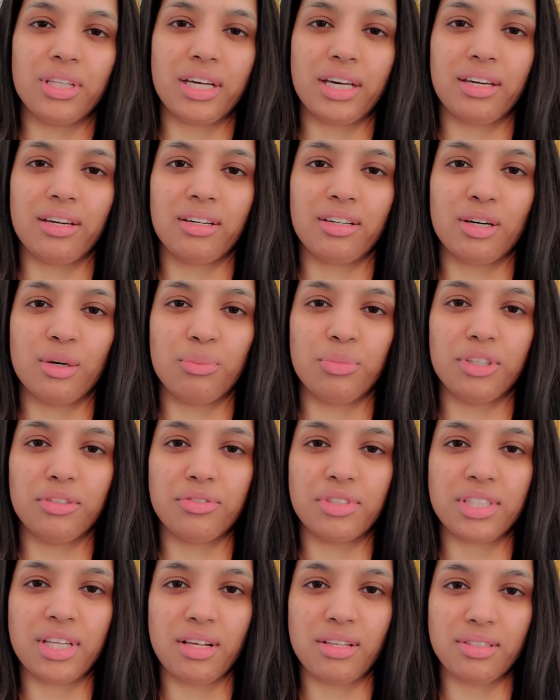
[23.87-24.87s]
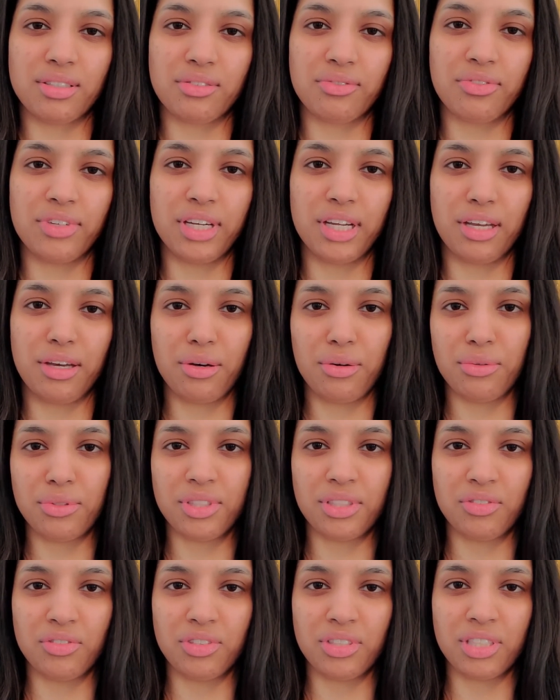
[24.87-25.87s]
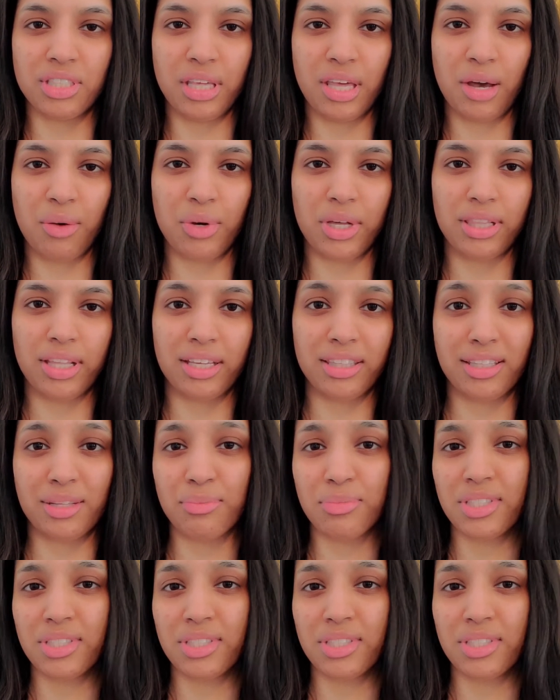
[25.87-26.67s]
like a couple of styles of videos and just see how I like them,